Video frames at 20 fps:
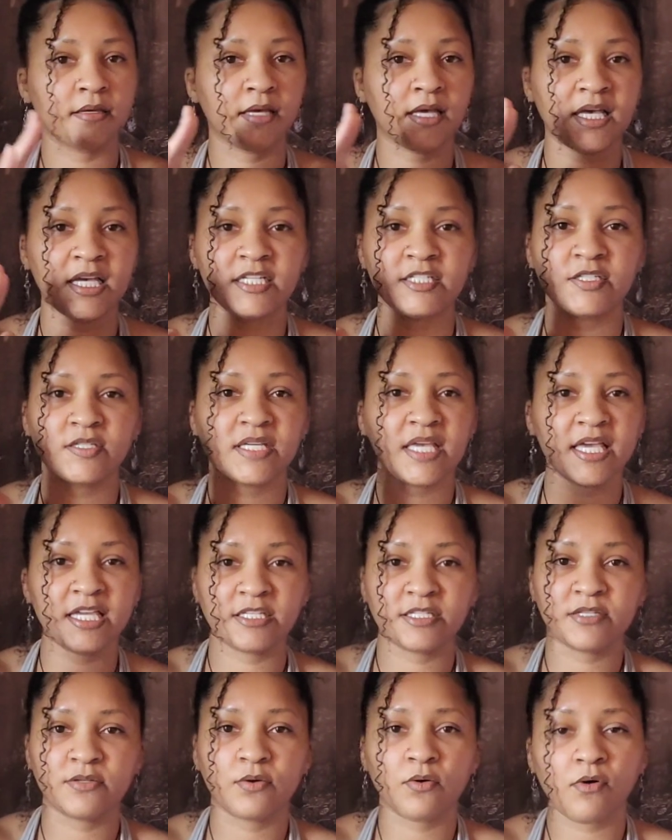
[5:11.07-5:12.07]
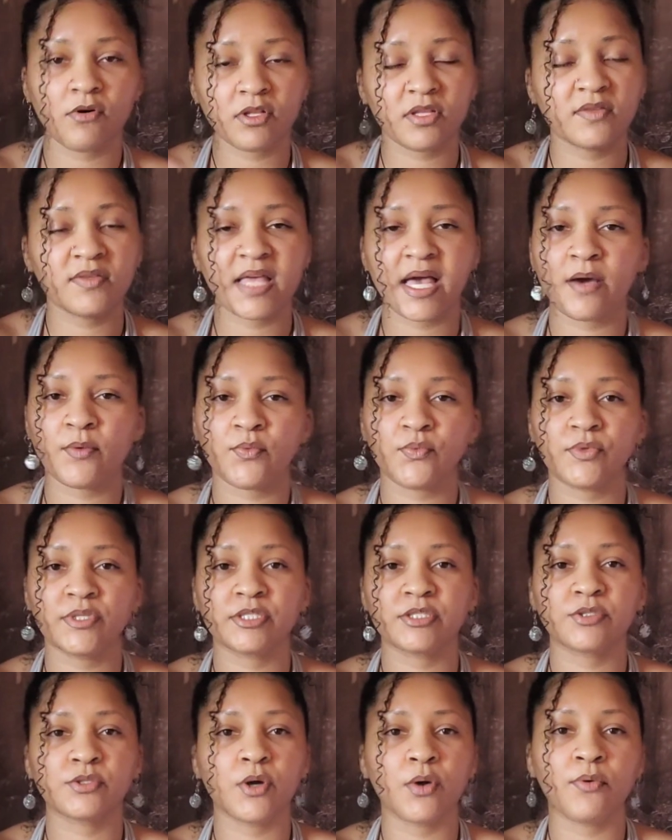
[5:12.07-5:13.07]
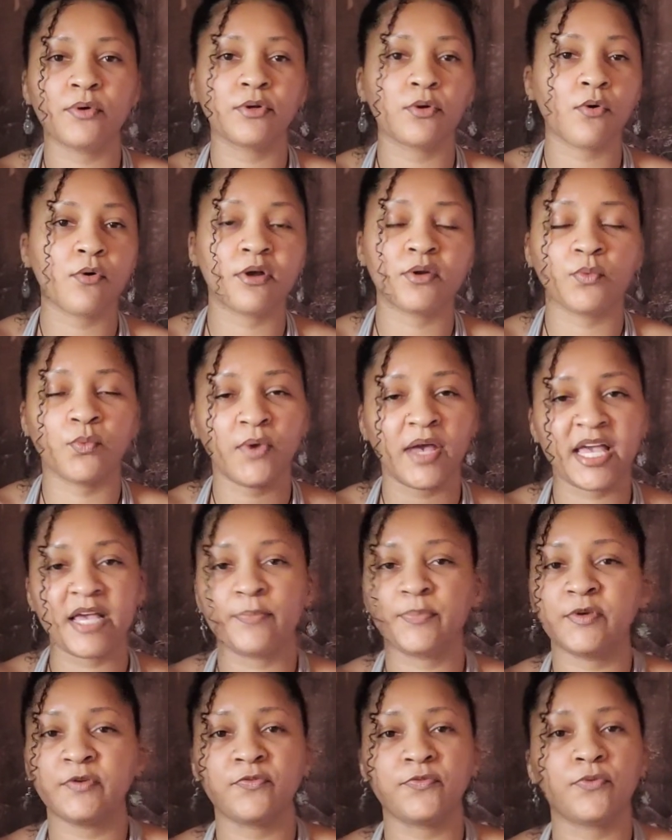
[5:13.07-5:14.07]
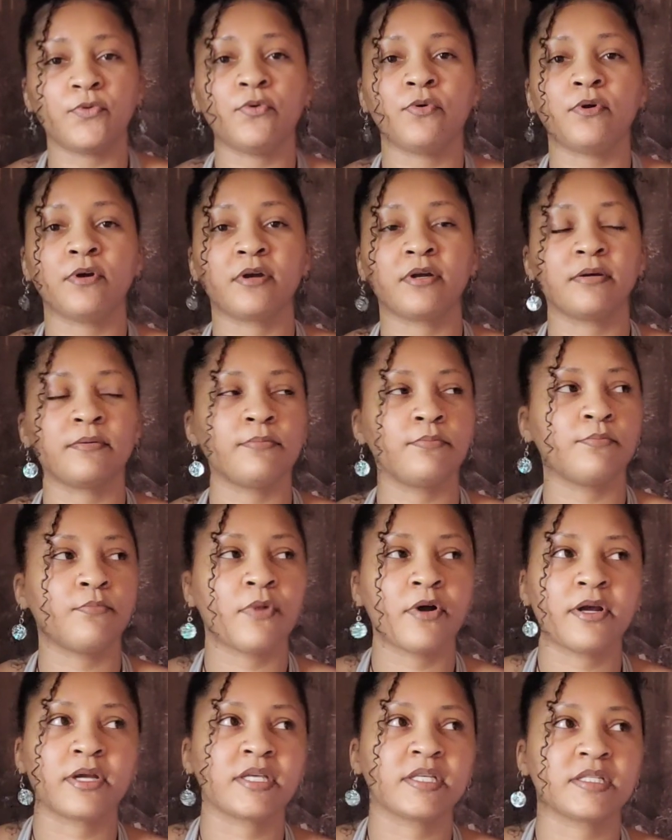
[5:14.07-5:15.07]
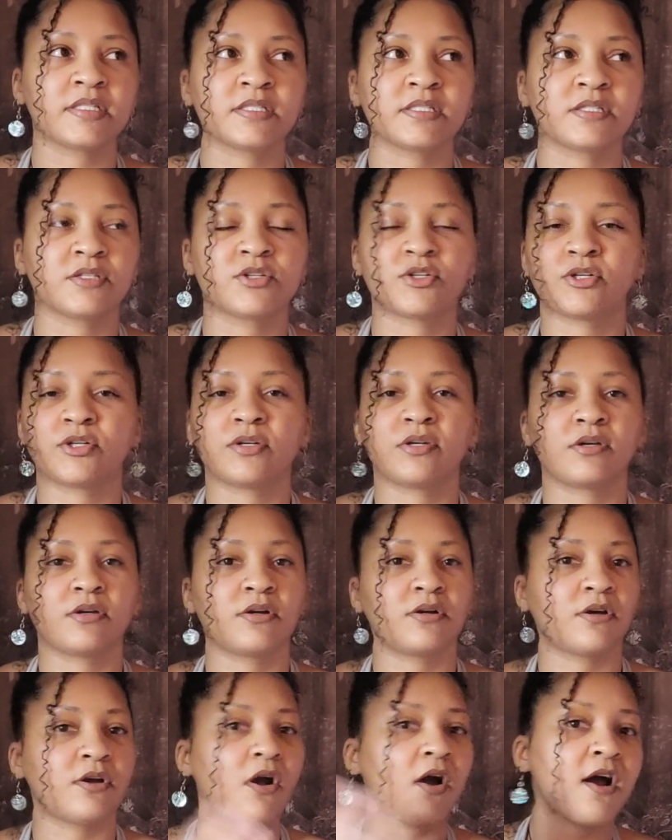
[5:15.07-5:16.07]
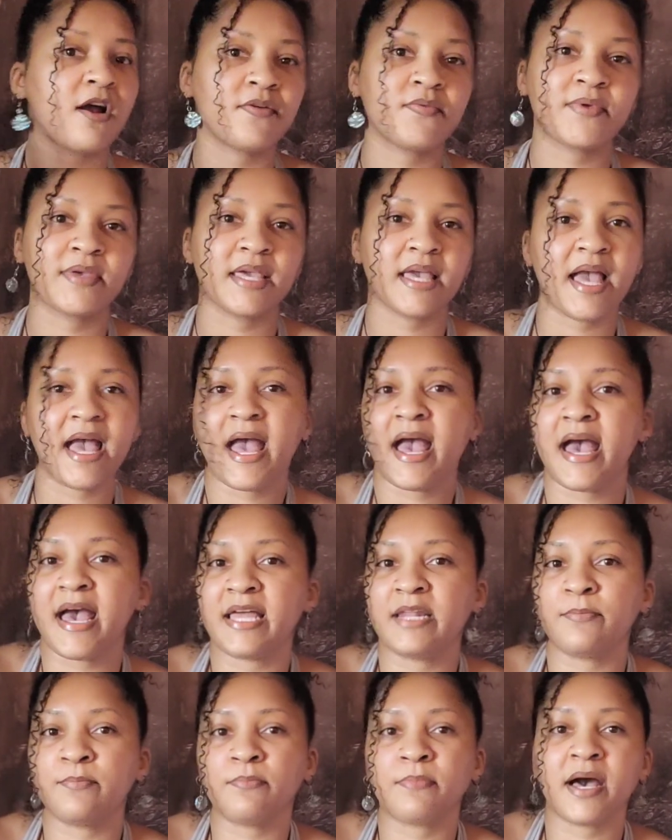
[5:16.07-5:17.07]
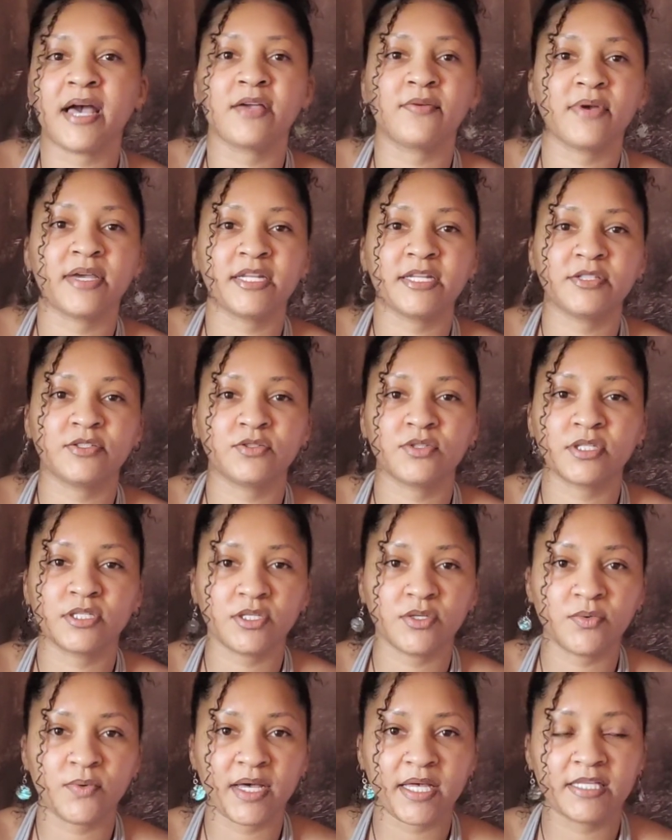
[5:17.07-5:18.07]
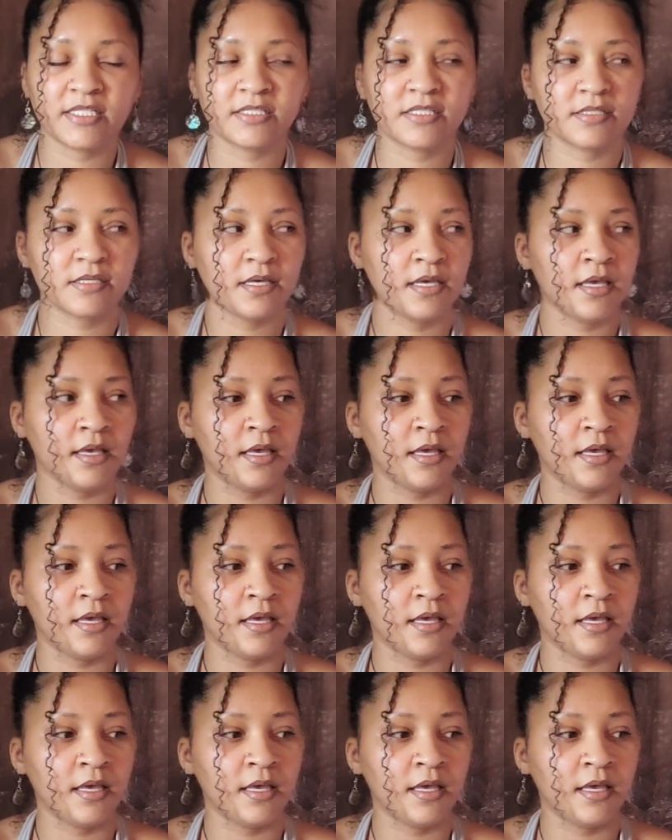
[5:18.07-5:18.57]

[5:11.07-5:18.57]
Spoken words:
Education, all of that was going on way before Marcus Garvey had migrated to the US.